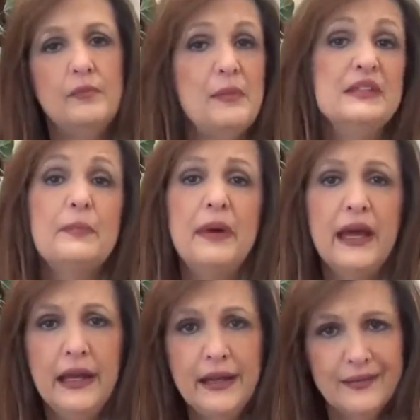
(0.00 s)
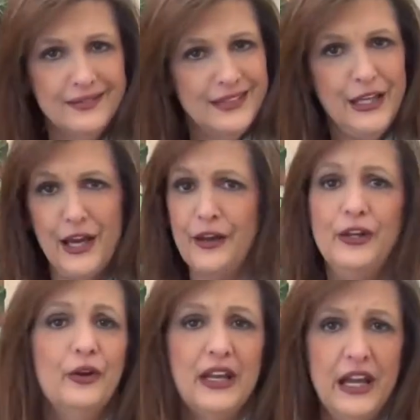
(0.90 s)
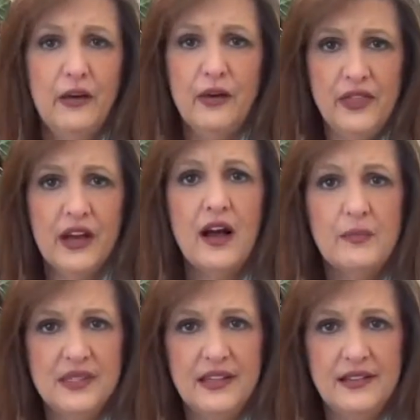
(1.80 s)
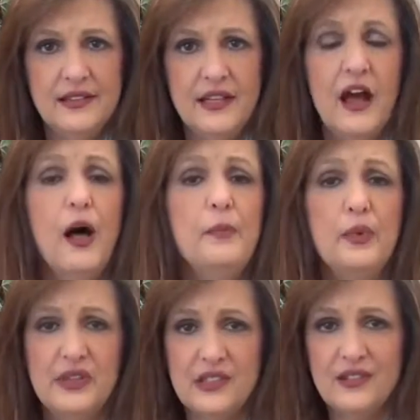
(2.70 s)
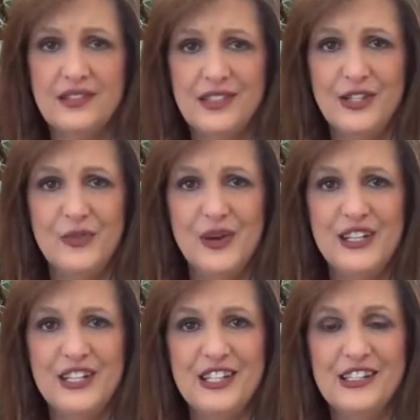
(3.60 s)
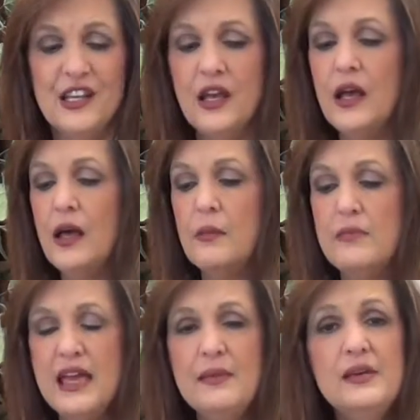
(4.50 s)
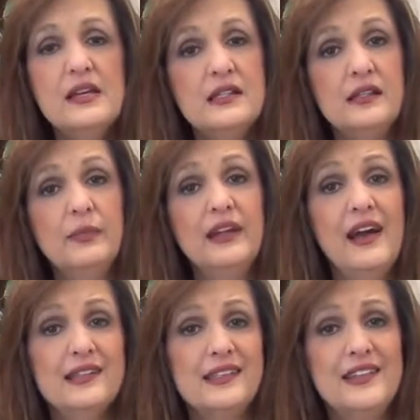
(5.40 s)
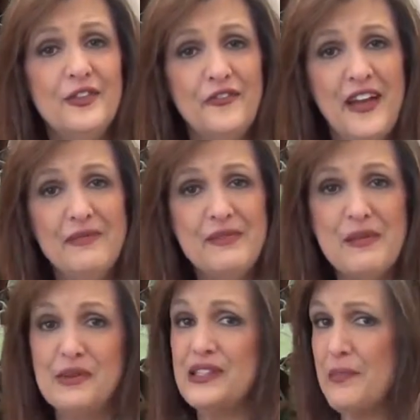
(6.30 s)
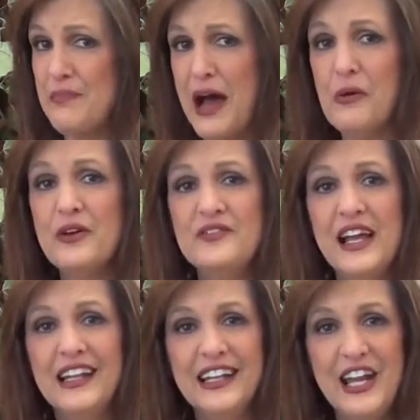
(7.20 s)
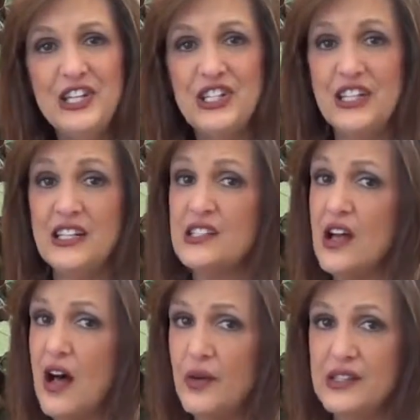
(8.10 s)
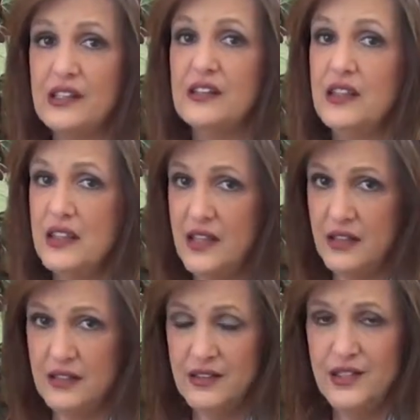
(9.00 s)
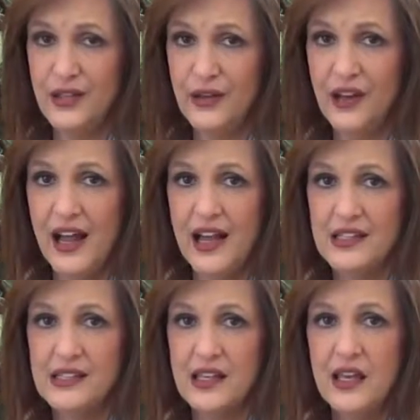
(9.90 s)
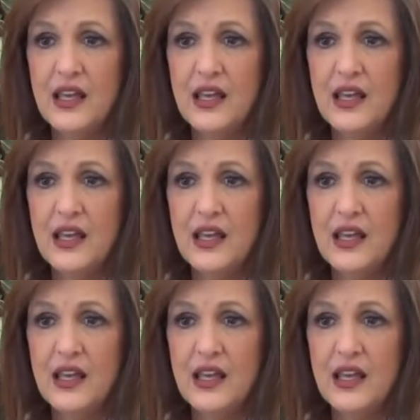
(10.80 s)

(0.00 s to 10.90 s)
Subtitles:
maybe it's a paid carer that comes in to help with certain situations. Maybe it's simply asking other family members. That power of delegation is always a good thing to utilize.